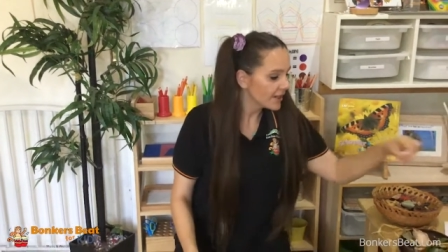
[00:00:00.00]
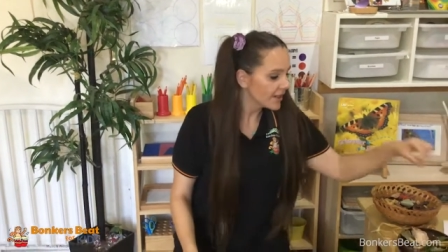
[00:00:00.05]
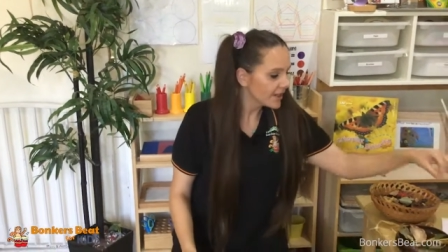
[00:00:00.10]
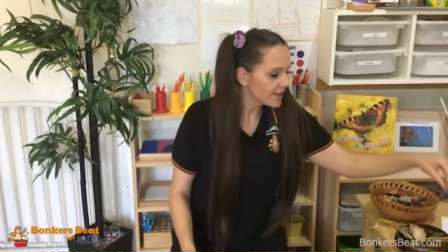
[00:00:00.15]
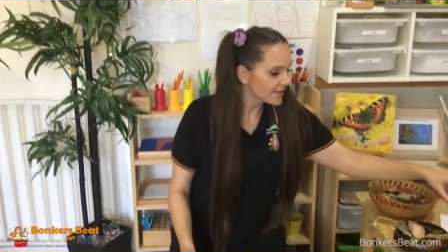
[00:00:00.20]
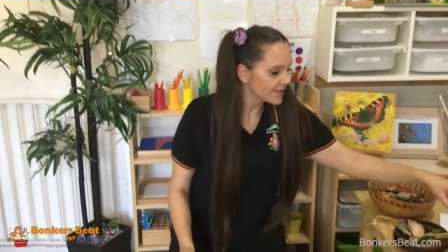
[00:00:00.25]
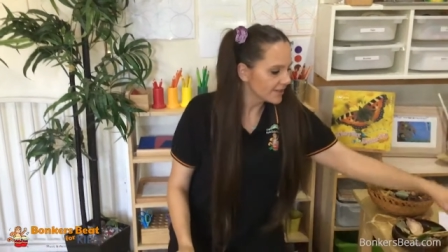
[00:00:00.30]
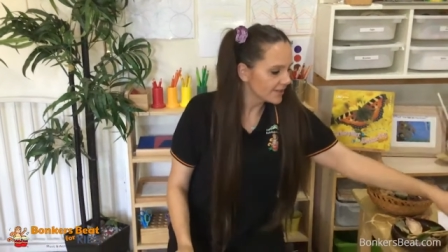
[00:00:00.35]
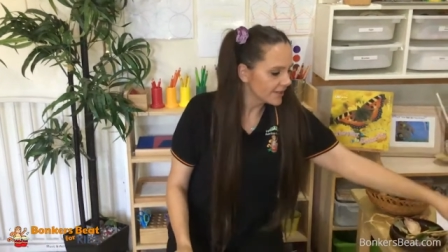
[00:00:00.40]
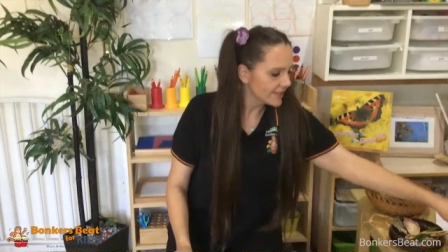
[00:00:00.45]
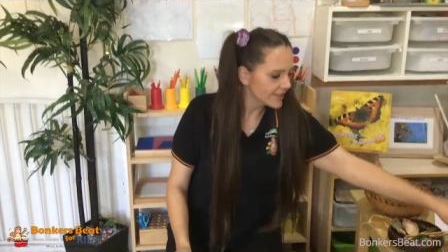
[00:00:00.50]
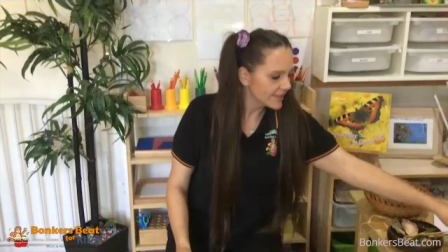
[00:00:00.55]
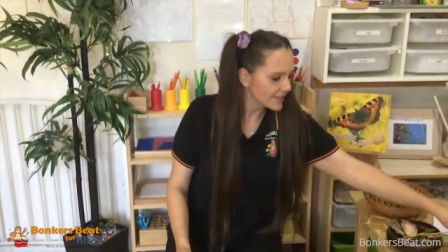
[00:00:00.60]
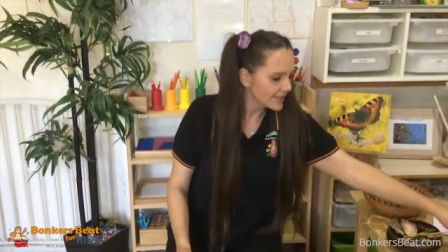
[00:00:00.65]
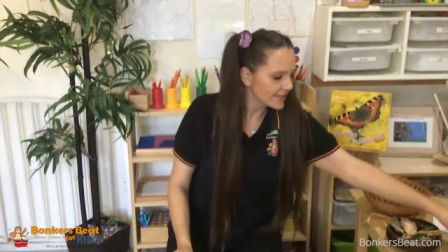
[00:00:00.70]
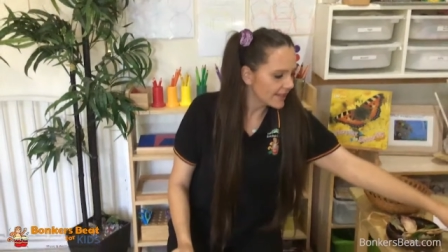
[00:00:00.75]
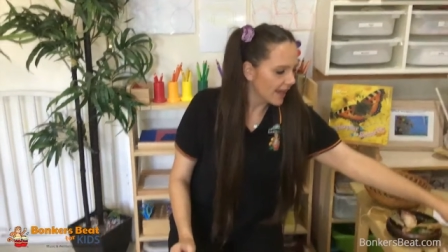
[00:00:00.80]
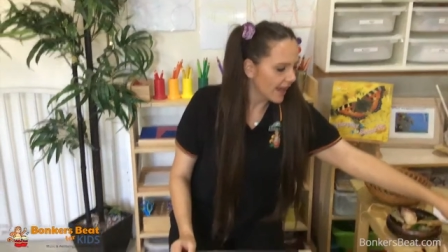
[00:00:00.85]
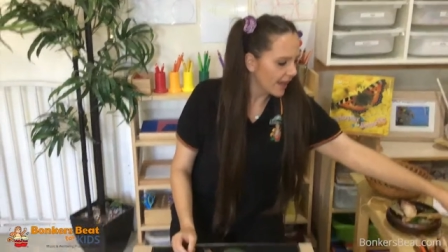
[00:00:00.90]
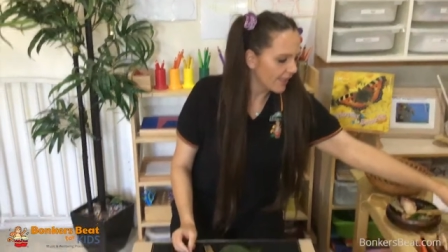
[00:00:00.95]
So this is
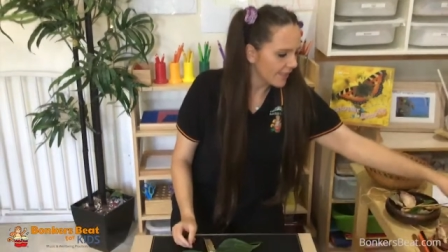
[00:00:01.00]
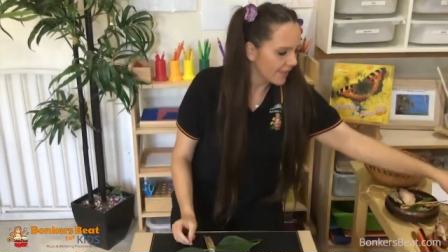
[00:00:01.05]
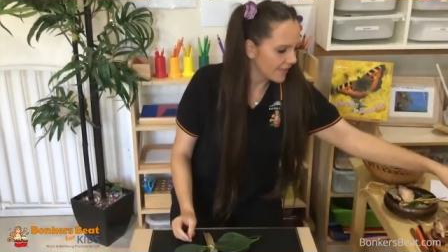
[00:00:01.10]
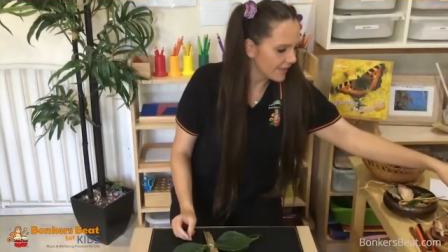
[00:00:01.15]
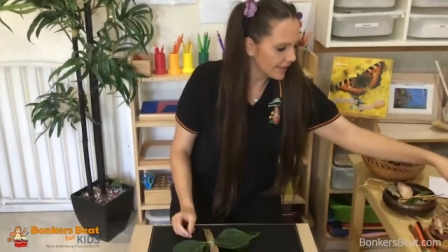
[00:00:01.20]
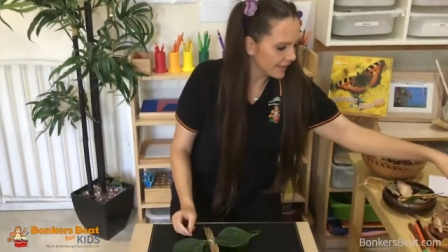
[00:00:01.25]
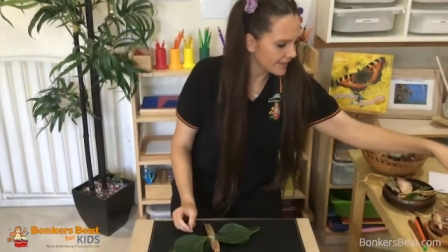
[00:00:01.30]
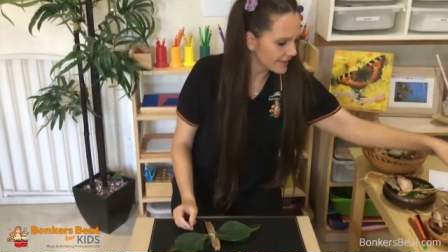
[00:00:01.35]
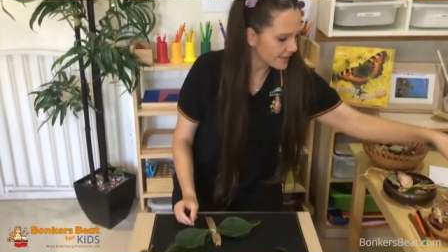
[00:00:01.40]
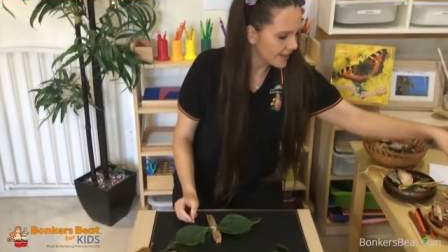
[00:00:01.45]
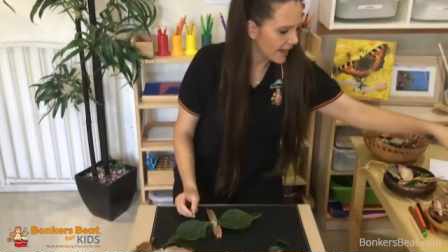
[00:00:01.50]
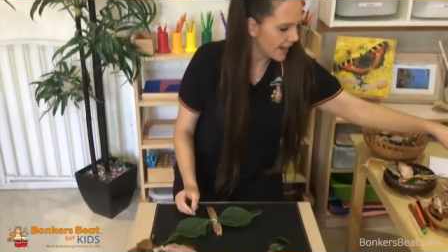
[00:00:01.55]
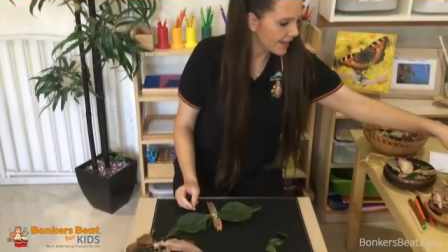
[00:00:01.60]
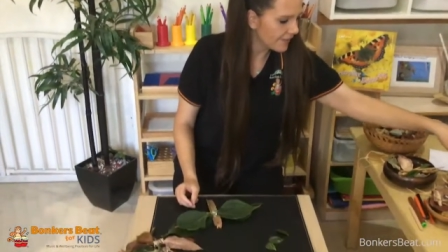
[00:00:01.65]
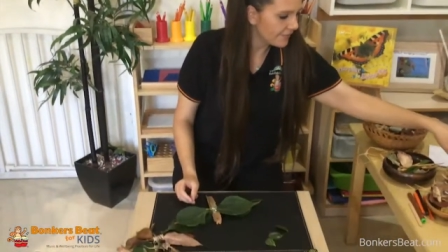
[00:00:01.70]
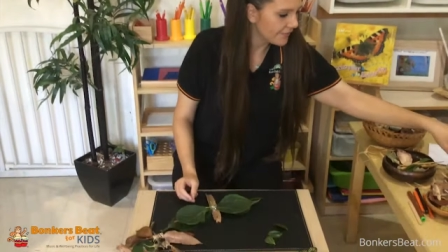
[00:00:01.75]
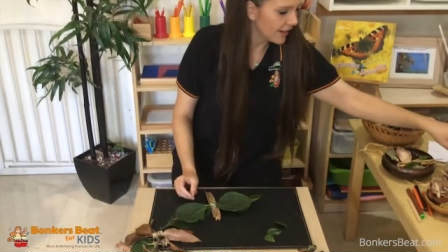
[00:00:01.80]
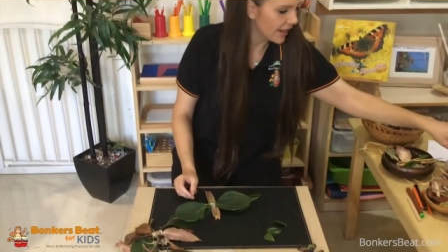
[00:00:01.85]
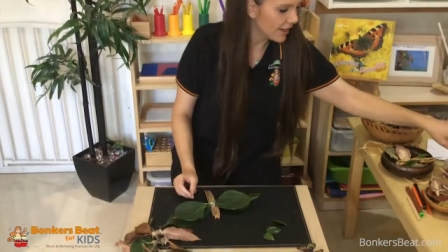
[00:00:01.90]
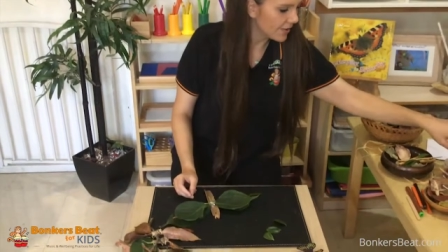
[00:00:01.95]
the other things I
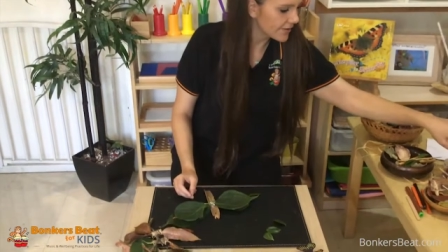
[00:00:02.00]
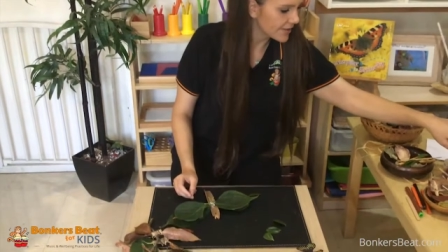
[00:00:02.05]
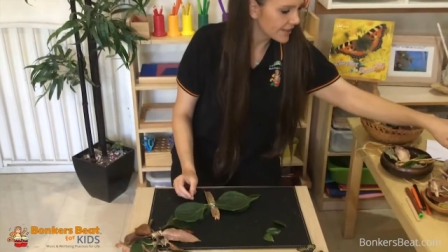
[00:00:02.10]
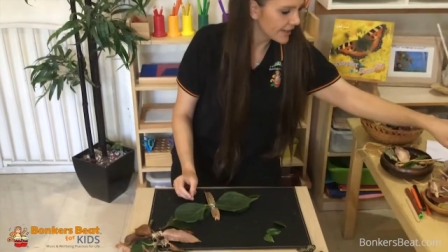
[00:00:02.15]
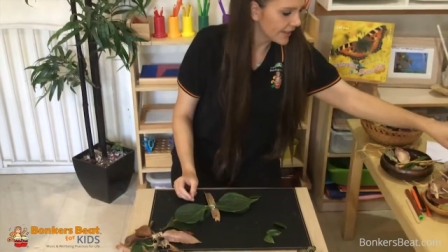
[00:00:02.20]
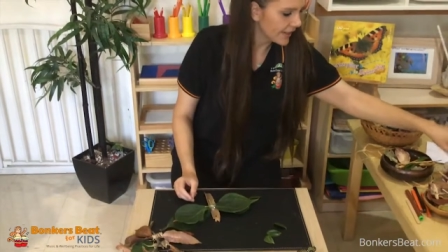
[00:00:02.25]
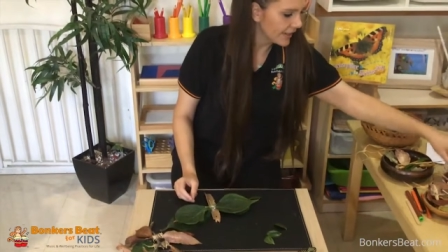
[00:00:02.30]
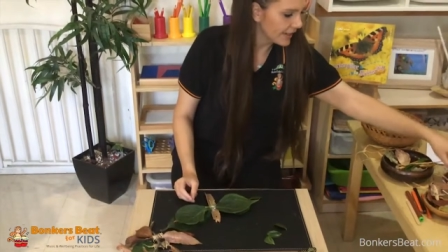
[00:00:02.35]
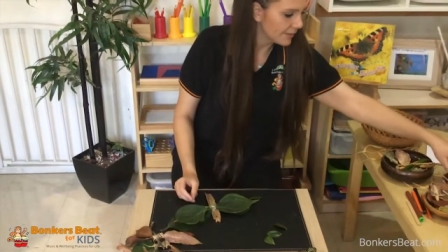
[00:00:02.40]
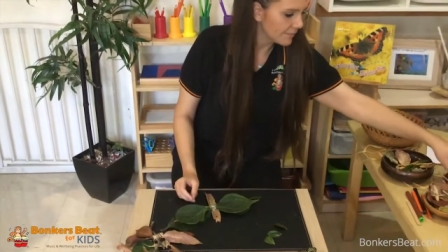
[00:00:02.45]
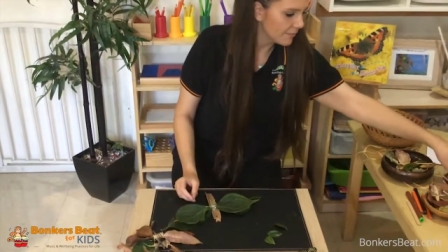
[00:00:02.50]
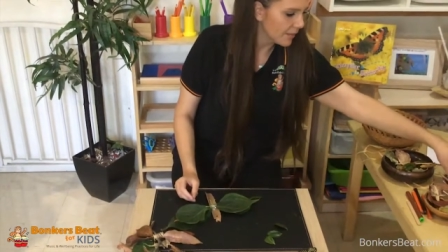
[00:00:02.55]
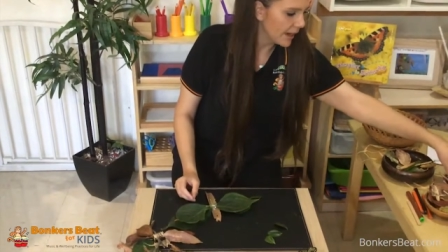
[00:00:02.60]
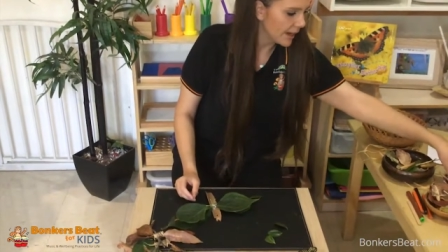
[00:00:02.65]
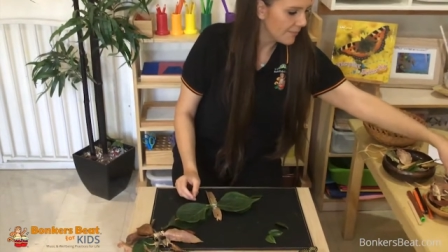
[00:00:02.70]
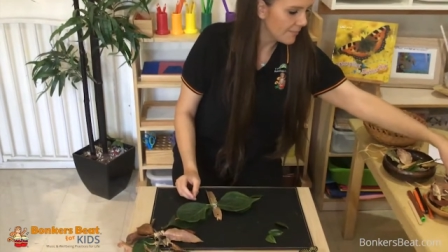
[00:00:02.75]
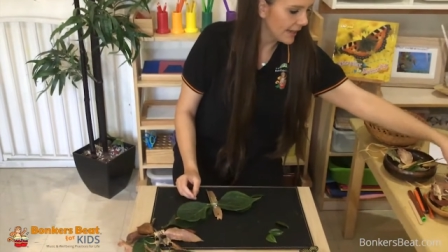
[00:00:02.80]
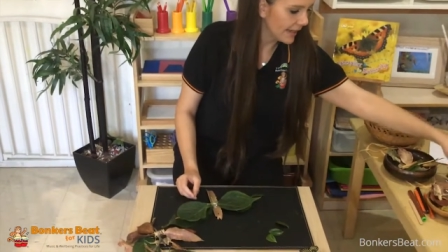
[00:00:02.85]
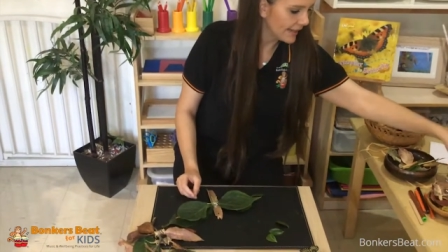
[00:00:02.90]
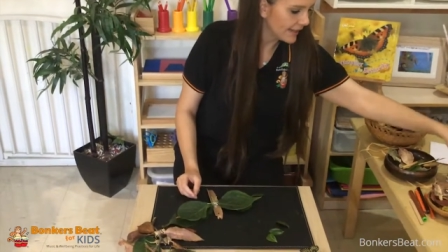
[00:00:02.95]
found in my
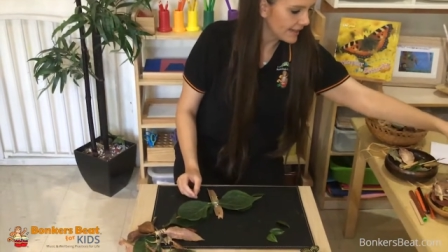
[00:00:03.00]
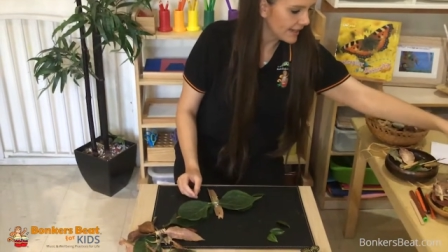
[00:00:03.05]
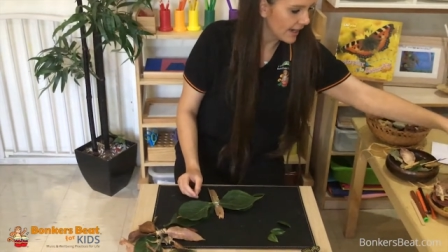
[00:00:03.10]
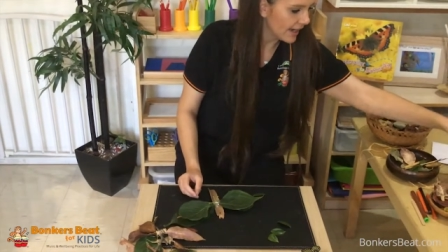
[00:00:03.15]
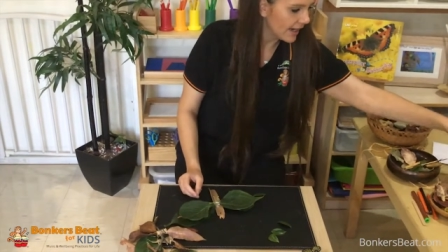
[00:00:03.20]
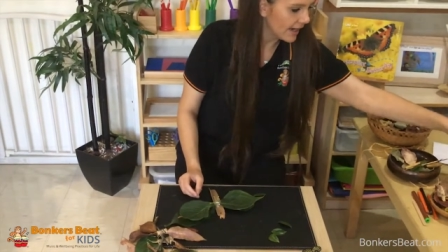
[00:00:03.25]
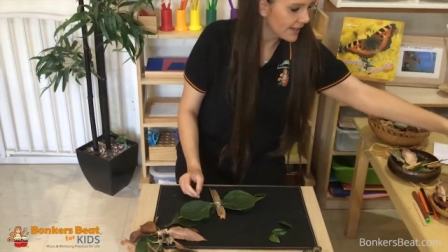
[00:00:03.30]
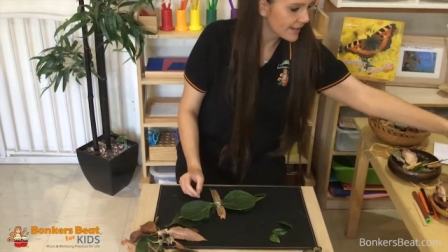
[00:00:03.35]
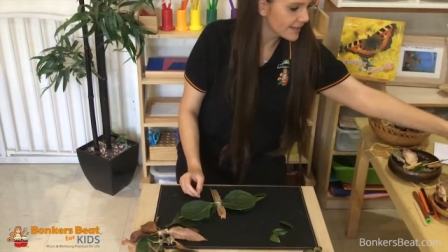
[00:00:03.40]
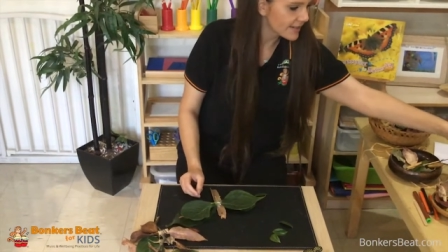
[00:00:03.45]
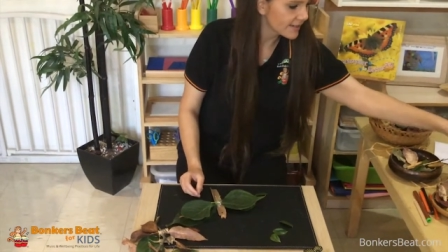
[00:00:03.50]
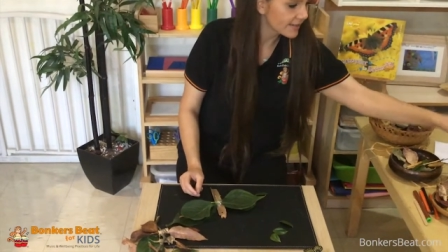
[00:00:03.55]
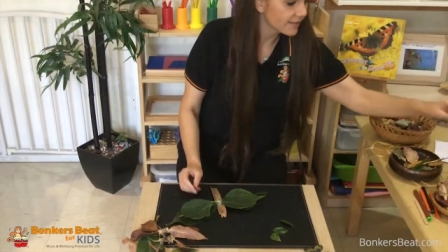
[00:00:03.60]
backyard.